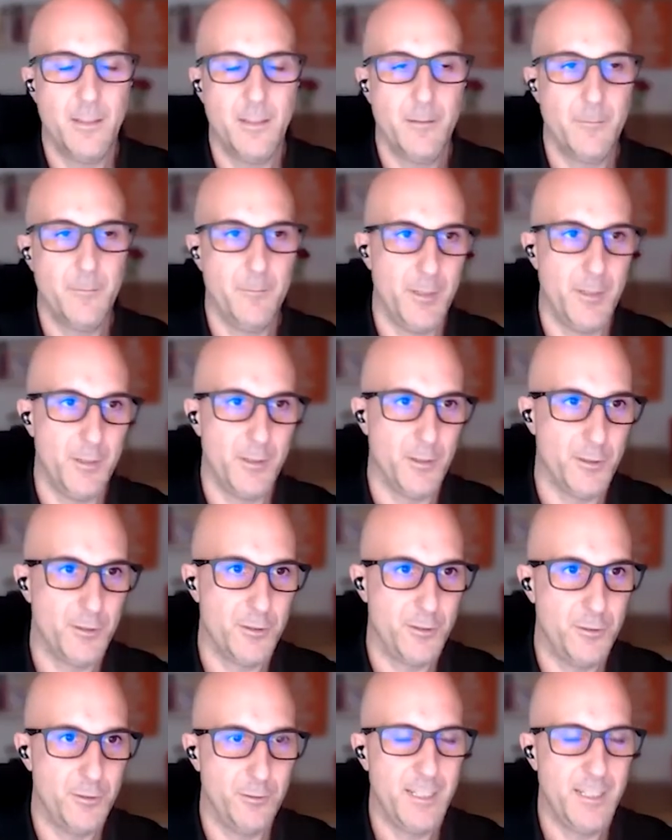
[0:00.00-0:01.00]
Because
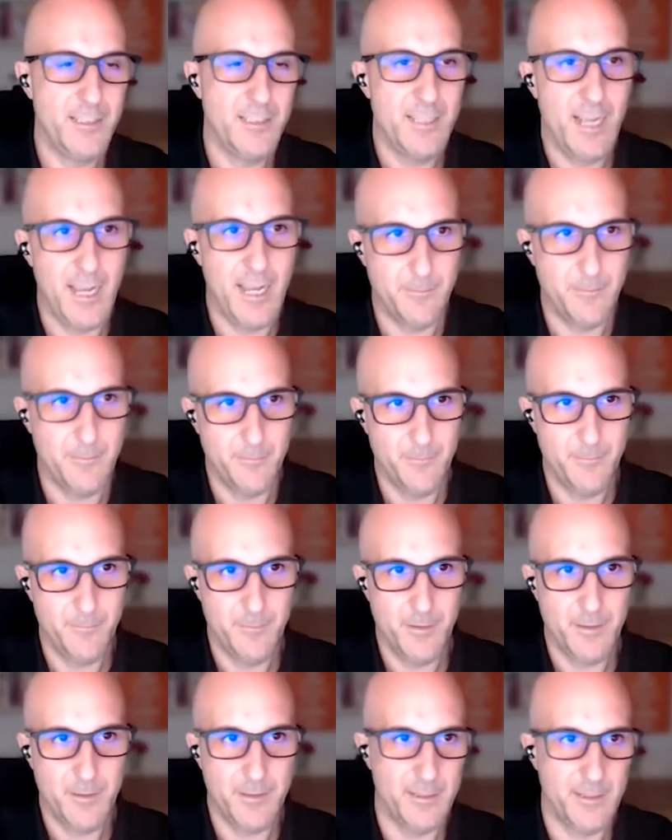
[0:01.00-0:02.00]
during time,
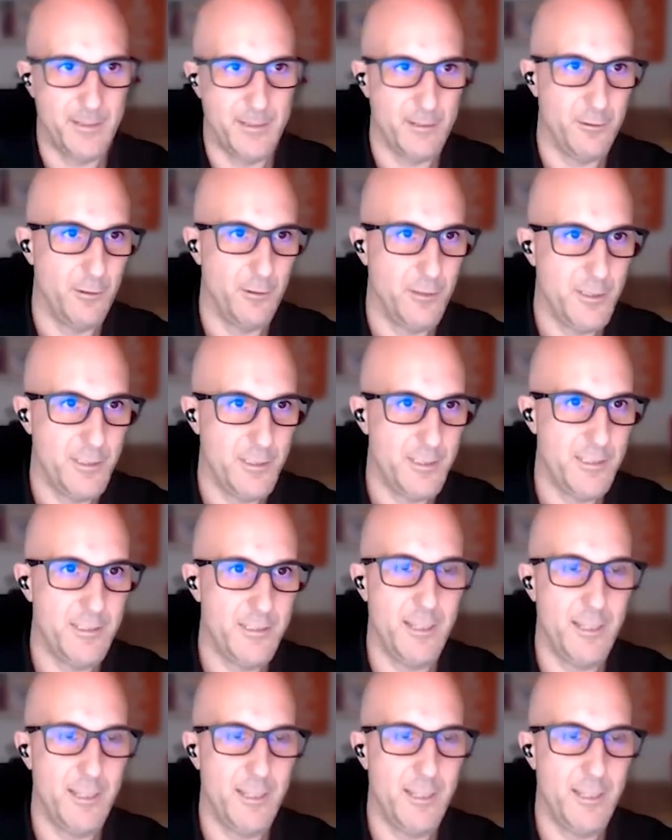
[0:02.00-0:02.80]
the technologies